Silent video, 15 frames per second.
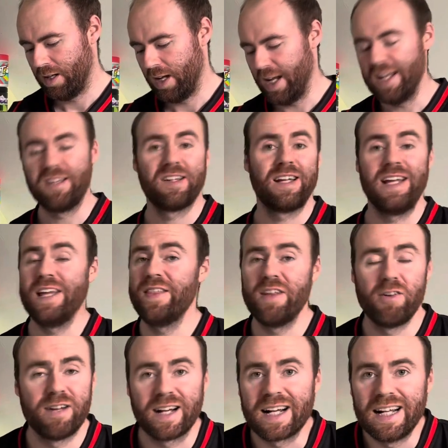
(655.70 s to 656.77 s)
It's in there
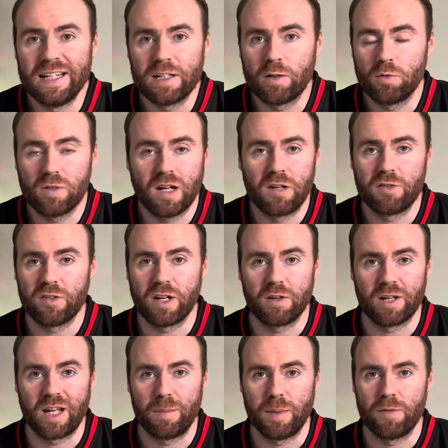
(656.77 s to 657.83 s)
at a clinical dose, don't
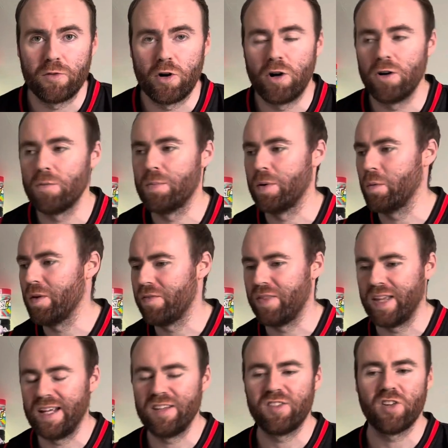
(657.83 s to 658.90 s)
get me wrong, but with
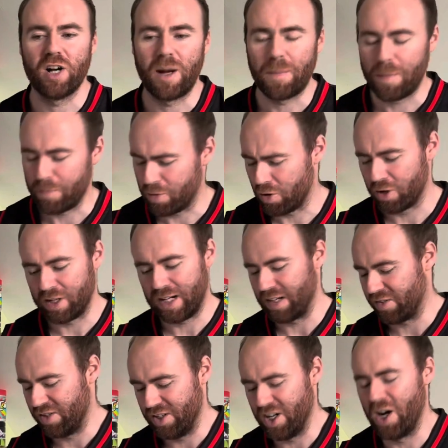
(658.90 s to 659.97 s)
these type of
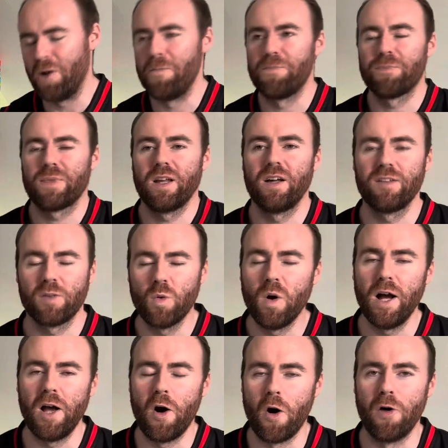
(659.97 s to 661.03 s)
products, you know,
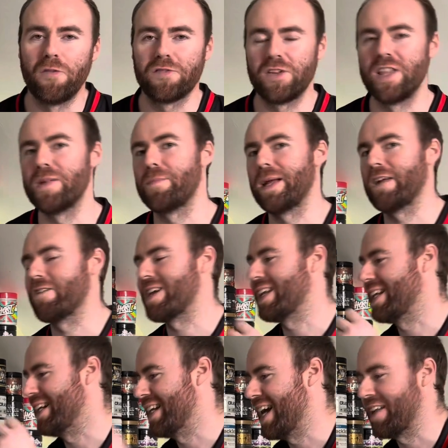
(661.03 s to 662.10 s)
quite often the
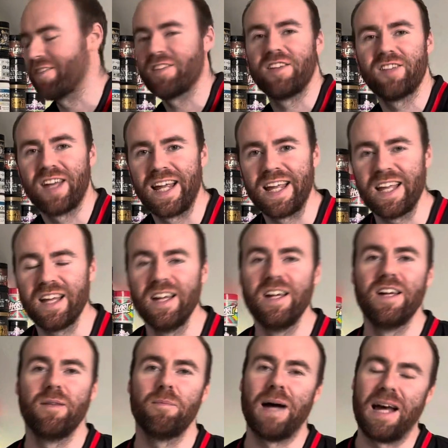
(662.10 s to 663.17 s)
beta-alanine has to take
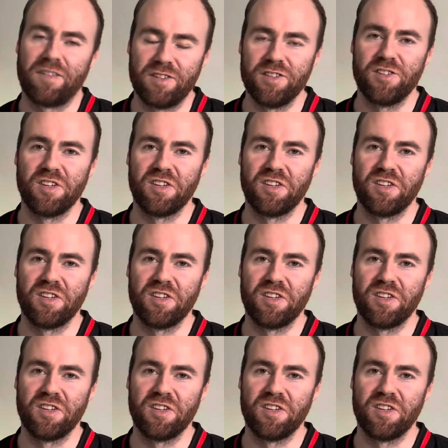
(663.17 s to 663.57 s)
passenger